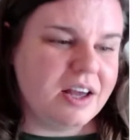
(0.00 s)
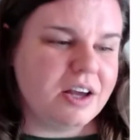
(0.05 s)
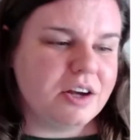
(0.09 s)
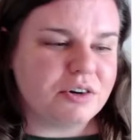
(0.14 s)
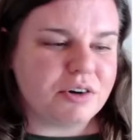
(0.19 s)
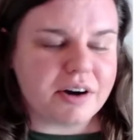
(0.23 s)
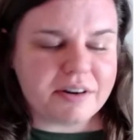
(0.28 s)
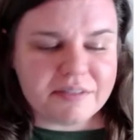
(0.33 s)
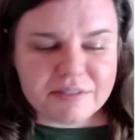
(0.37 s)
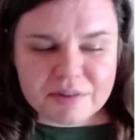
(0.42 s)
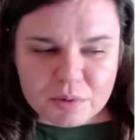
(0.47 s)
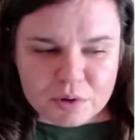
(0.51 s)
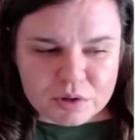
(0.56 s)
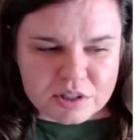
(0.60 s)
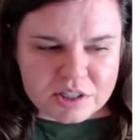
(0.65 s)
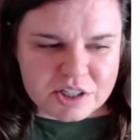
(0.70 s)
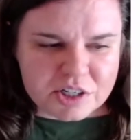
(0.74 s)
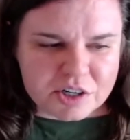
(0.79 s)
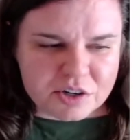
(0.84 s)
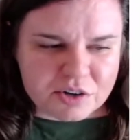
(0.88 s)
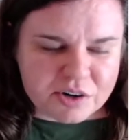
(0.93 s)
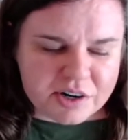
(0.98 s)
Great for
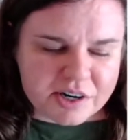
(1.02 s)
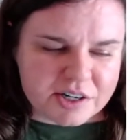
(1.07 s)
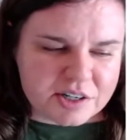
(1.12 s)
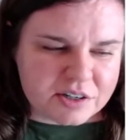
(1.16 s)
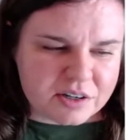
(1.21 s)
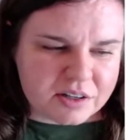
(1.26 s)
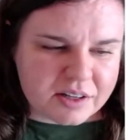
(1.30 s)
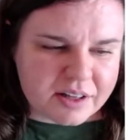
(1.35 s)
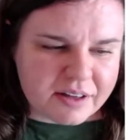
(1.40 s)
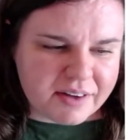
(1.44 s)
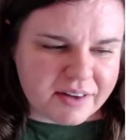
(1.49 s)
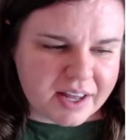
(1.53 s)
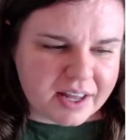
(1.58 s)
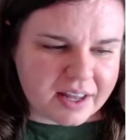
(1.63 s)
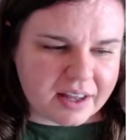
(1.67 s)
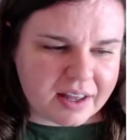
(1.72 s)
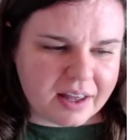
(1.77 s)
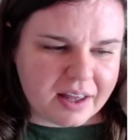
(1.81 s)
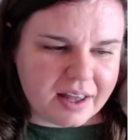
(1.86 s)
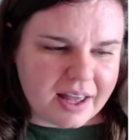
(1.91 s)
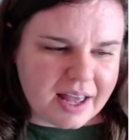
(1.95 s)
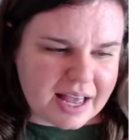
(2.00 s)
multi-generational
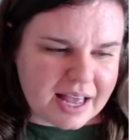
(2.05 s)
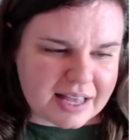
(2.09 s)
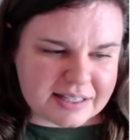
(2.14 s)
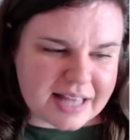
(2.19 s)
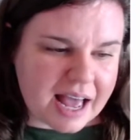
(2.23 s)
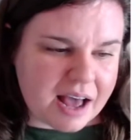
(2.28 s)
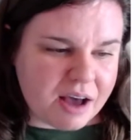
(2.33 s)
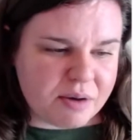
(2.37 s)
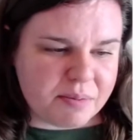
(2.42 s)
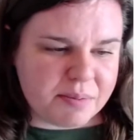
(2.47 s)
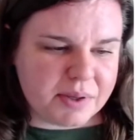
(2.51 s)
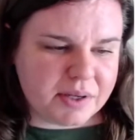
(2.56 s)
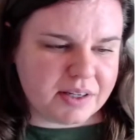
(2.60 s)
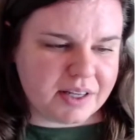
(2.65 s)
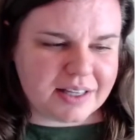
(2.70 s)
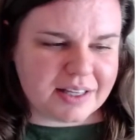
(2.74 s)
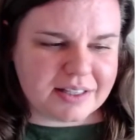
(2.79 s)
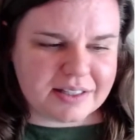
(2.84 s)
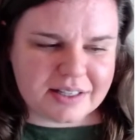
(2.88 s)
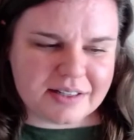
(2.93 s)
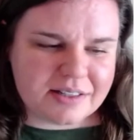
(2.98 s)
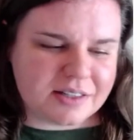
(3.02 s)
living, has
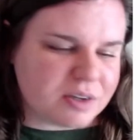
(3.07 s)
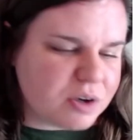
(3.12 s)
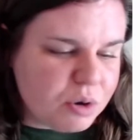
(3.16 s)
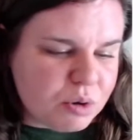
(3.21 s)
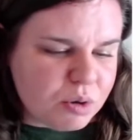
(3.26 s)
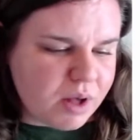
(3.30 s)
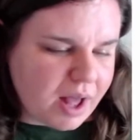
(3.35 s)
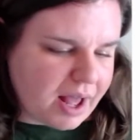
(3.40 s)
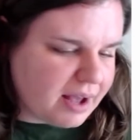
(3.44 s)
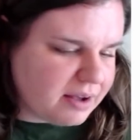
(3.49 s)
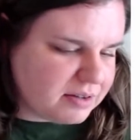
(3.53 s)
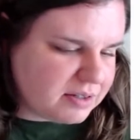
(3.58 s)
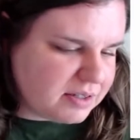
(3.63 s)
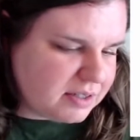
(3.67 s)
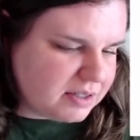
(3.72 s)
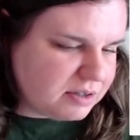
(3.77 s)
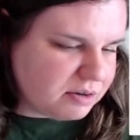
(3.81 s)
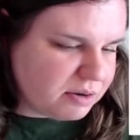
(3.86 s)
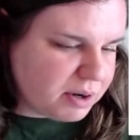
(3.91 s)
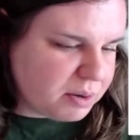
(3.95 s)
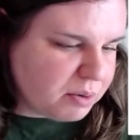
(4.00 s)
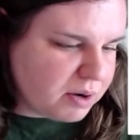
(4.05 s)
outbuildings. It's a cool house.
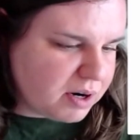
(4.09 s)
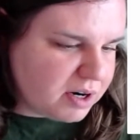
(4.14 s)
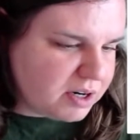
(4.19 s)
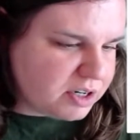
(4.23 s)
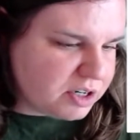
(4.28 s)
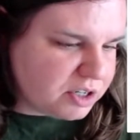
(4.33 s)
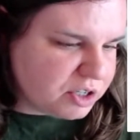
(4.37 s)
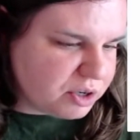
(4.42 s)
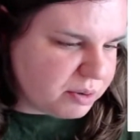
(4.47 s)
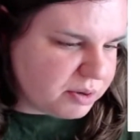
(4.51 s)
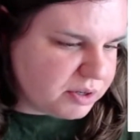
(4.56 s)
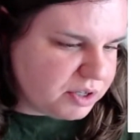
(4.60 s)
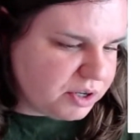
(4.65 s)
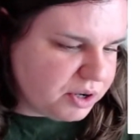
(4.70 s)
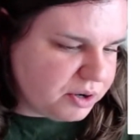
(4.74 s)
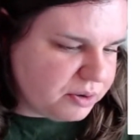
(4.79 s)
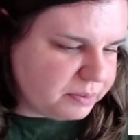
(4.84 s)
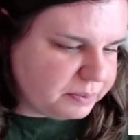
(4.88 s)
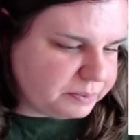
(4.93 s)
So I wanted to show it to you.